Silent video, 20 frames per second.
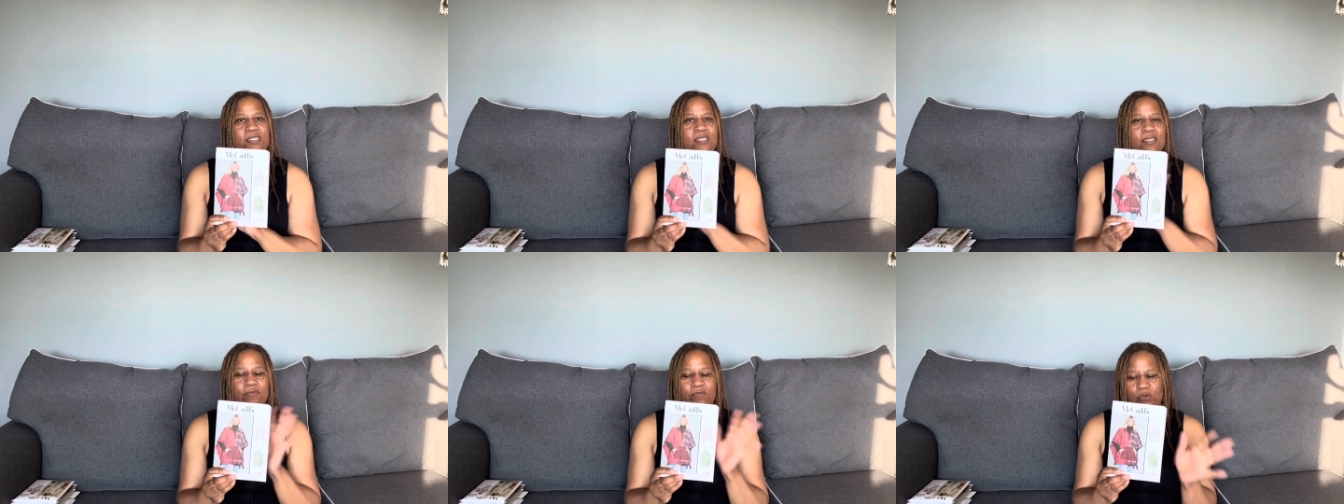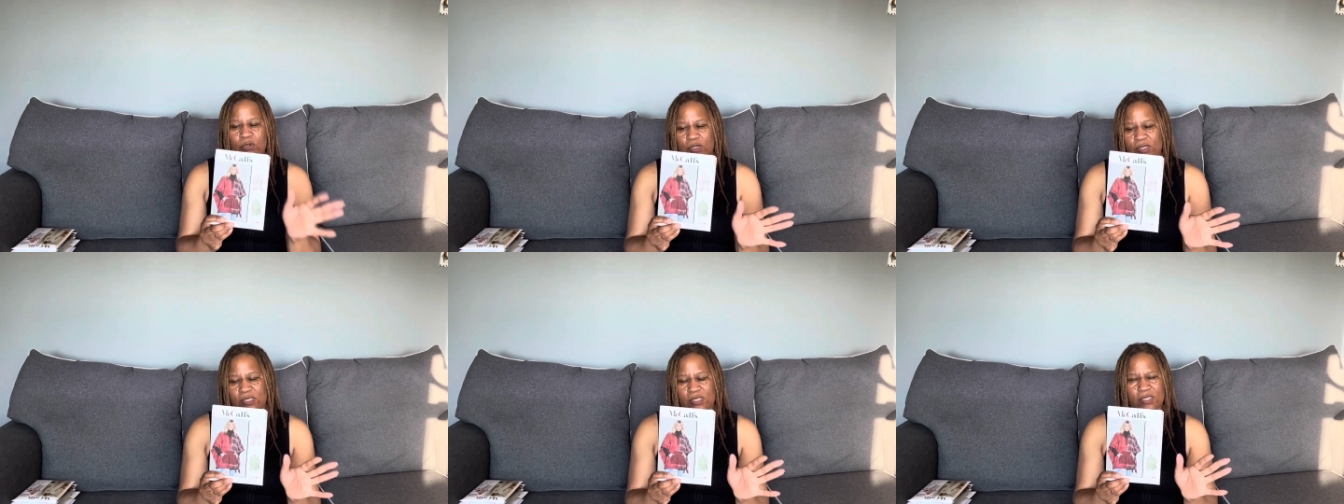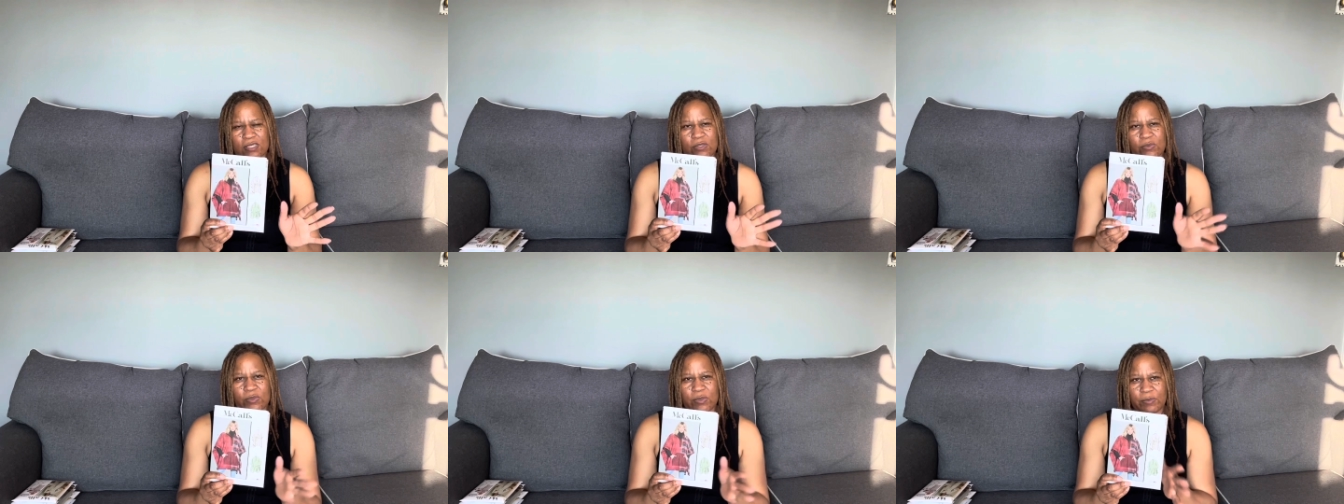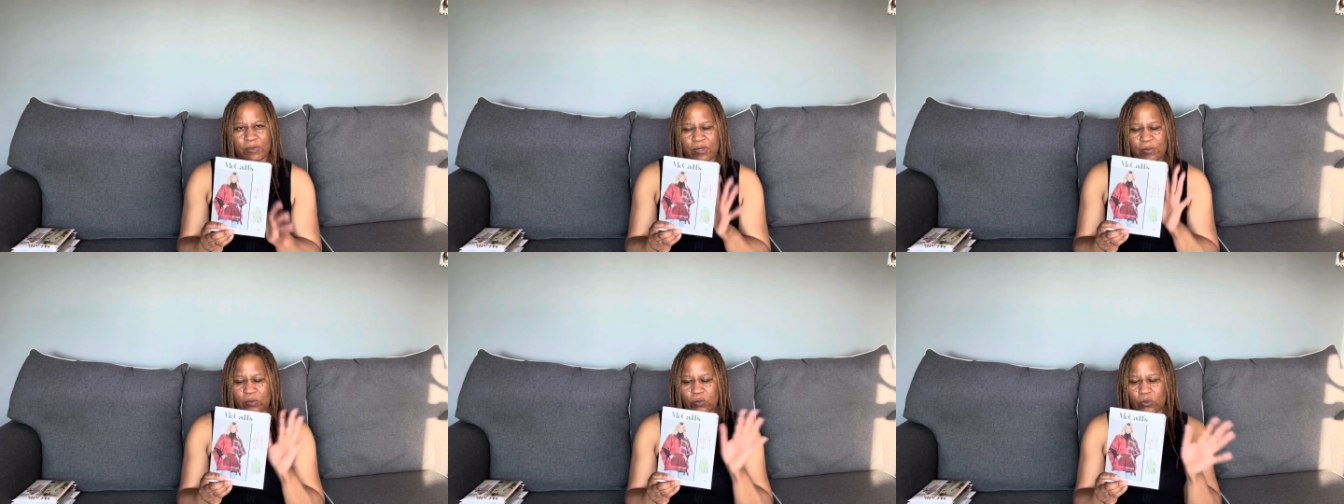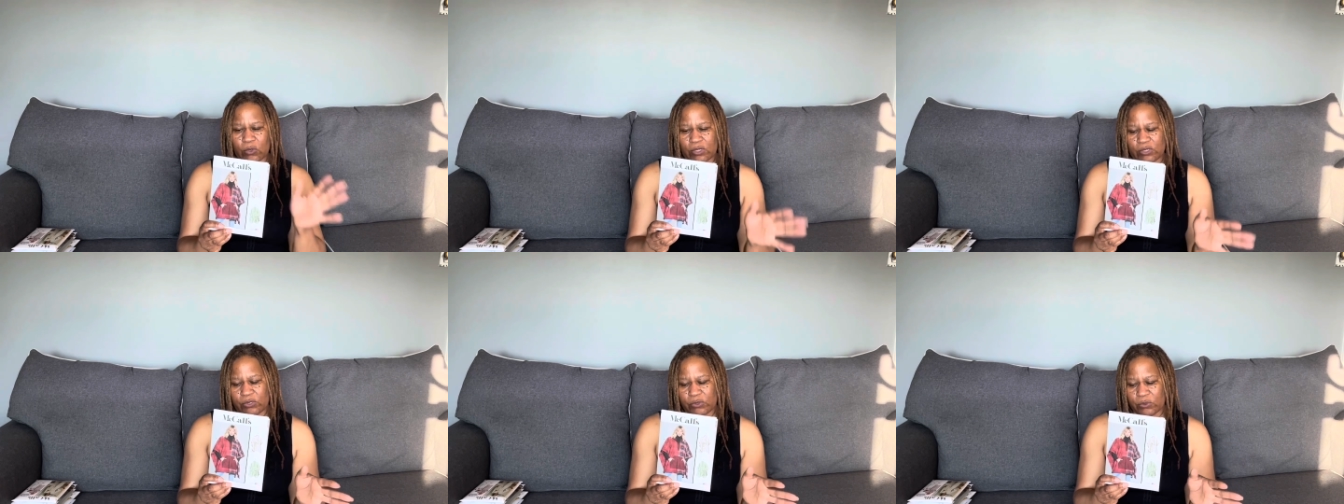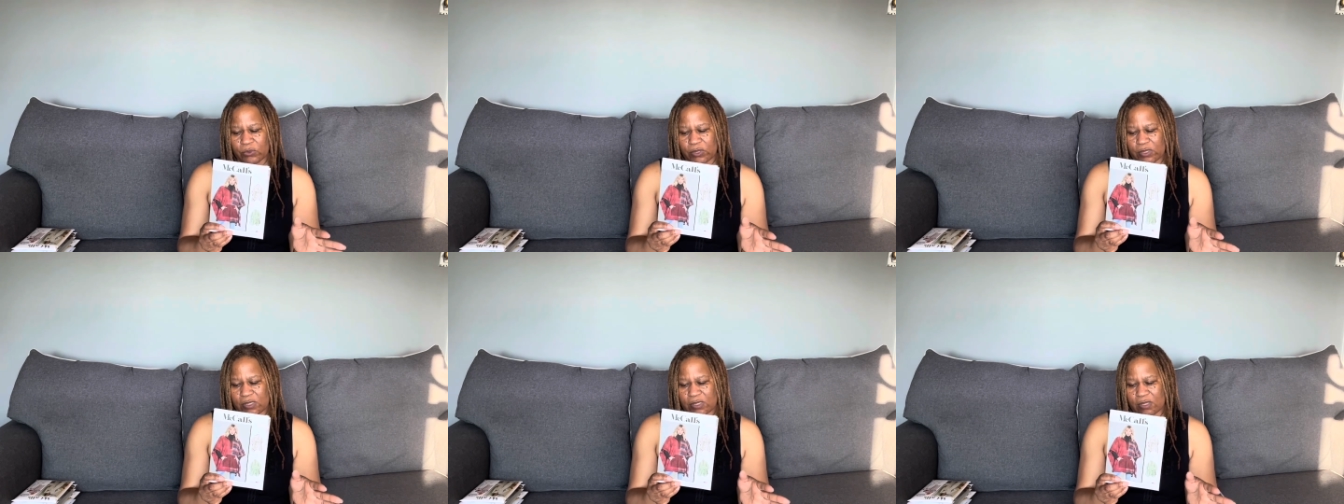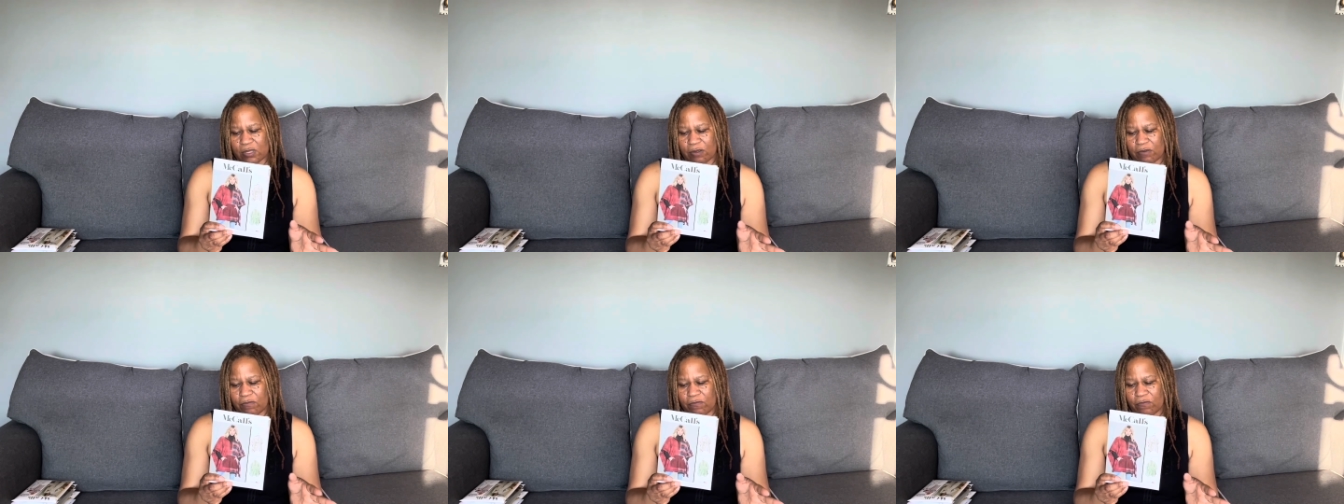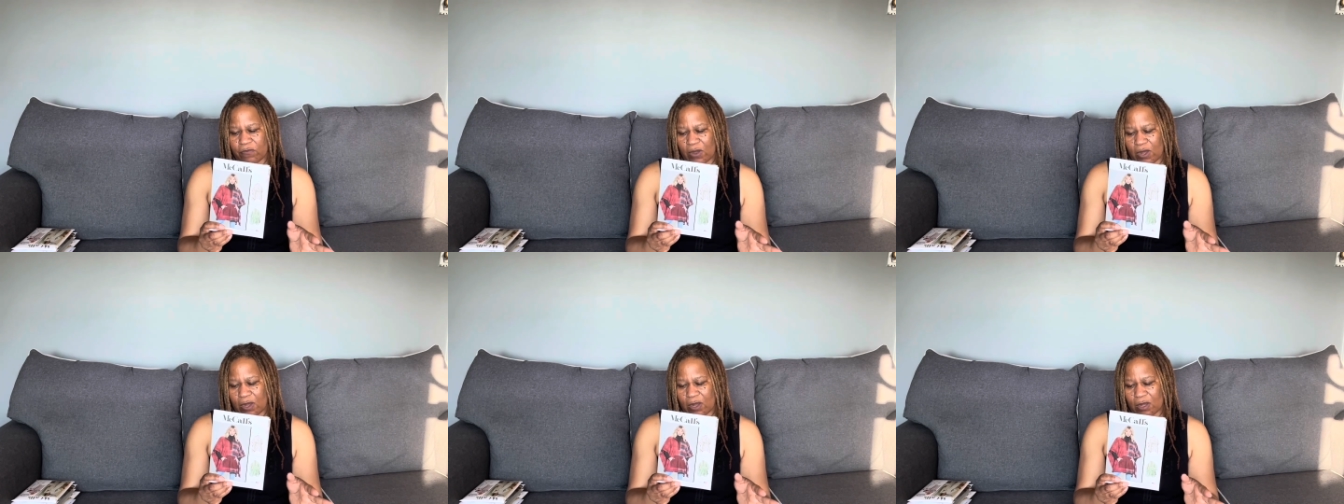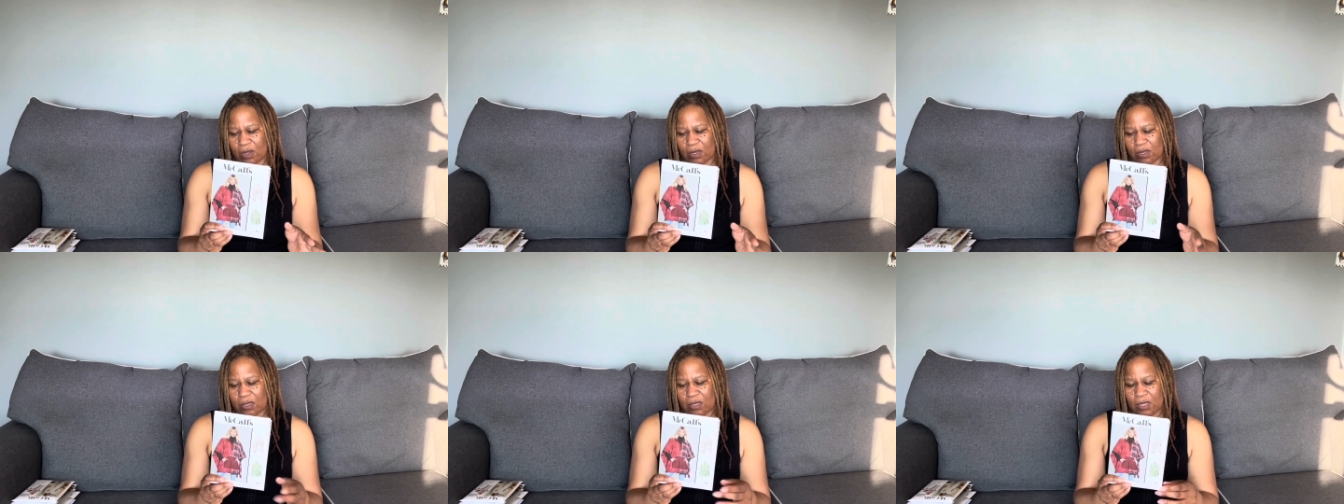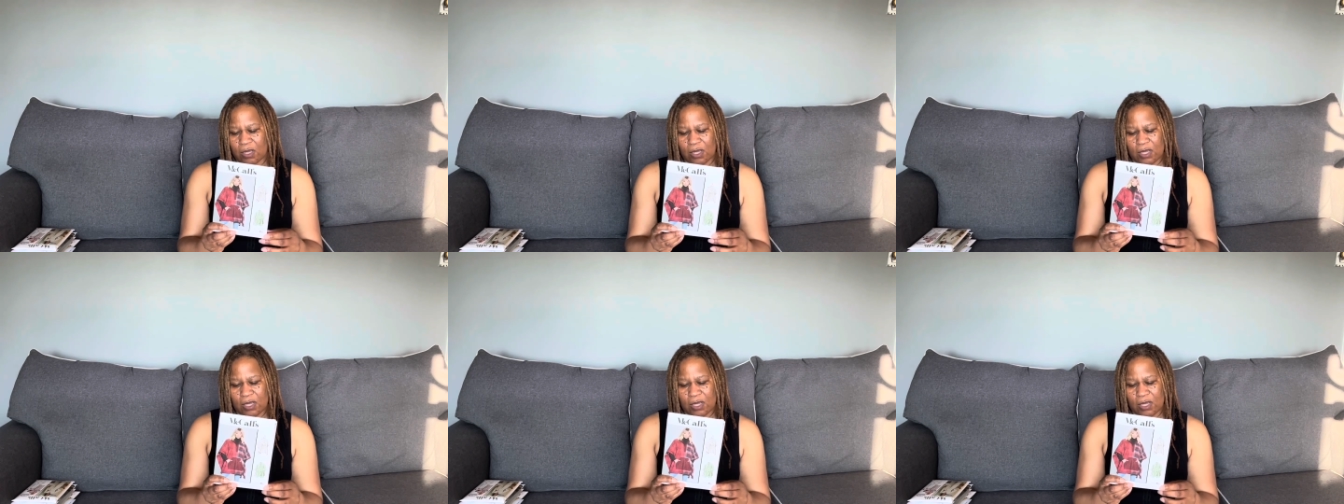And of course, this would be more towards the fall